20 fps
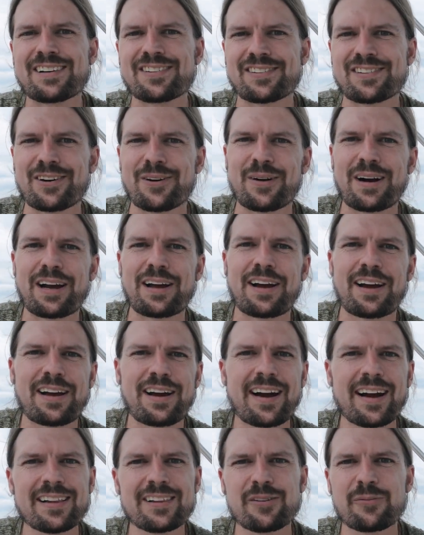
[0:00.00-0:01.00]
So I, I,
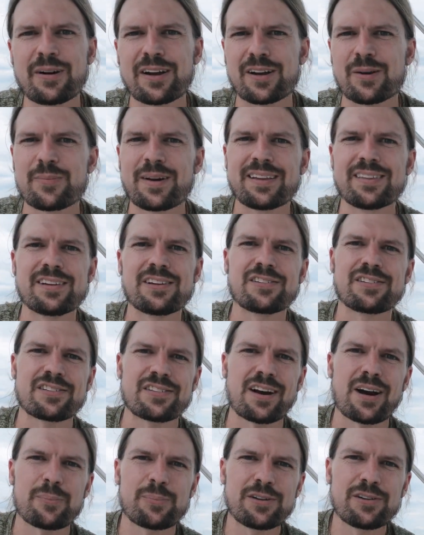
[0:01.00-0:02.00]
highly recommend that you
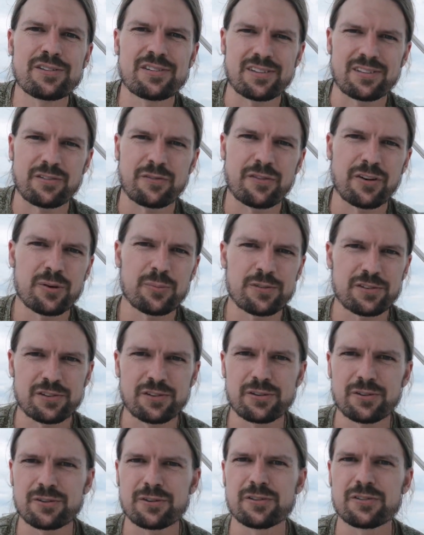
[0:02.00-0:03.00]
stop using the
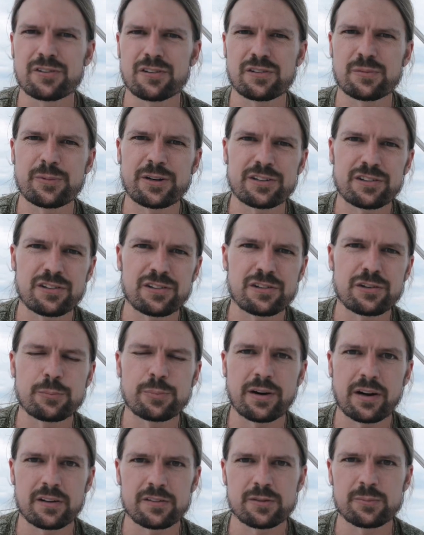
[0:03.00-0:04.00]
pharmaceuticals as much as you
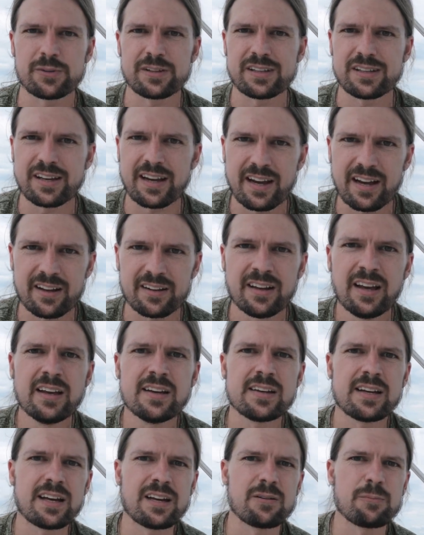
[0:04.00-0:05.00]
possibly can
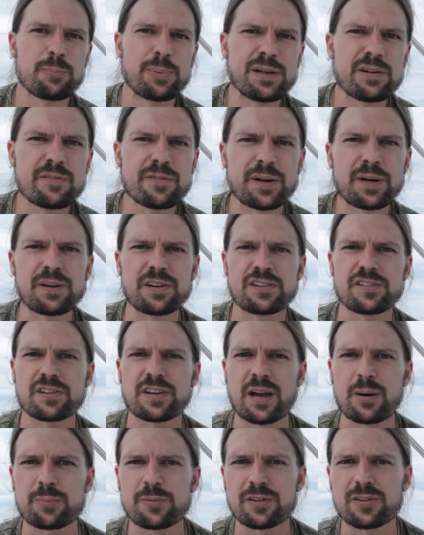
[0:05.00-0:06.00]
and be very
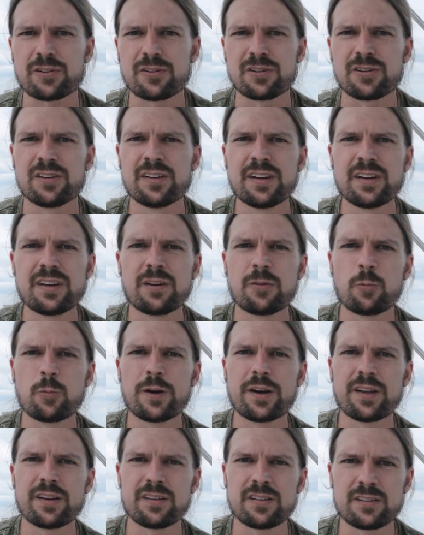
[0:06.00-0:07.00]
skeptical
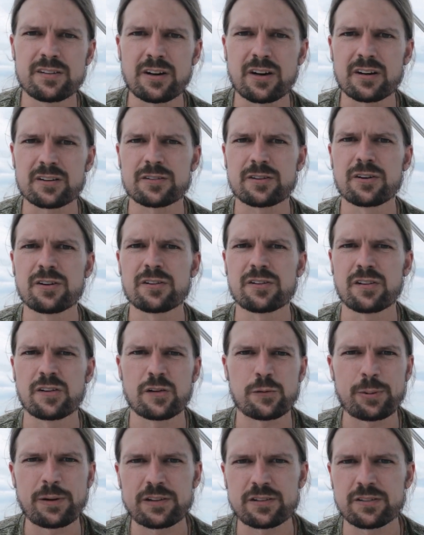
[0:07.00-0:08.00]
when doctors and
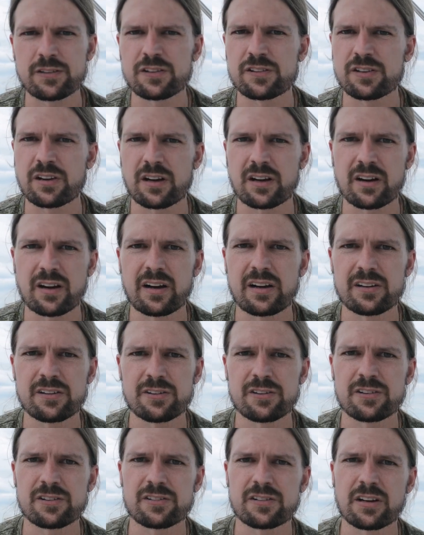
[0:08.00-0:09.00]
especially
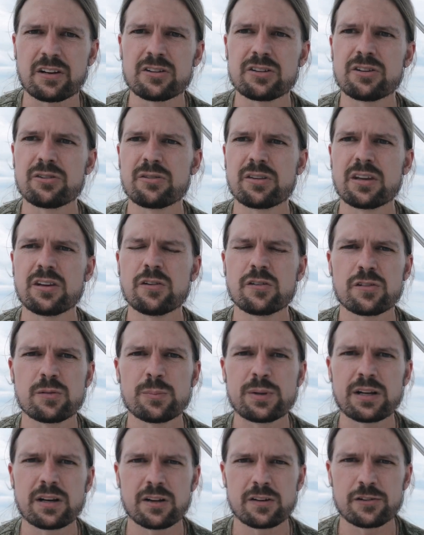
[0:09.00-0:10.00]
psychiatrists tell you that you should
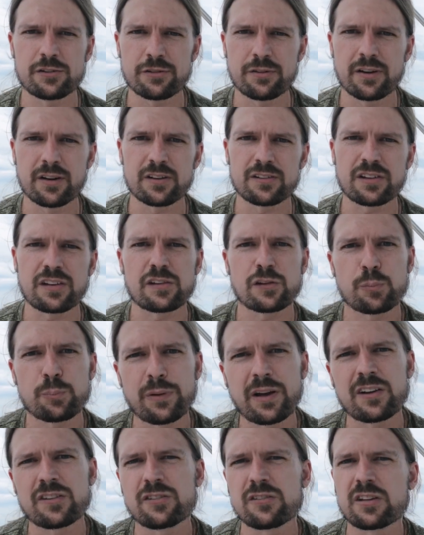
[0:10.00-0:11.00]
be on drugs,
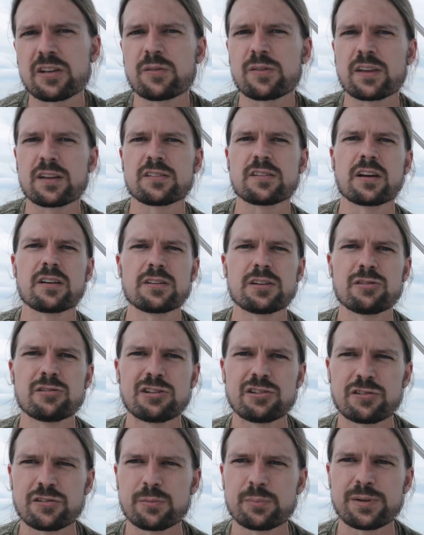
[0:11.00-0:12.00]
especially if they tell you
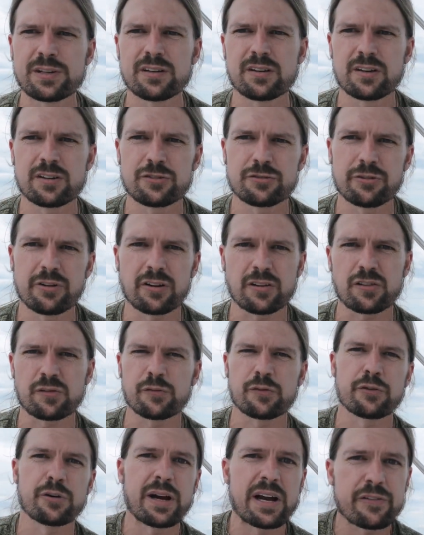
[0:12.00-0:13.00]
you should be on drugs
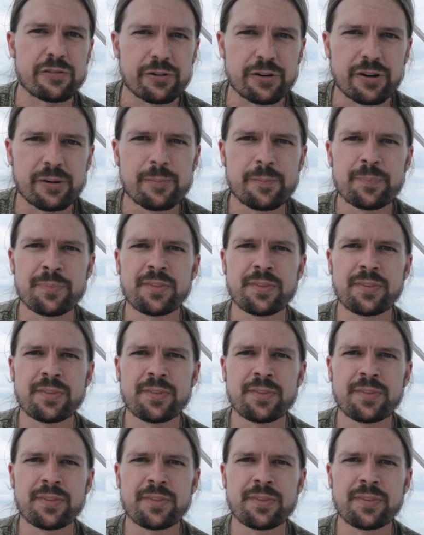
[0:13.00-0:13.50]
forever,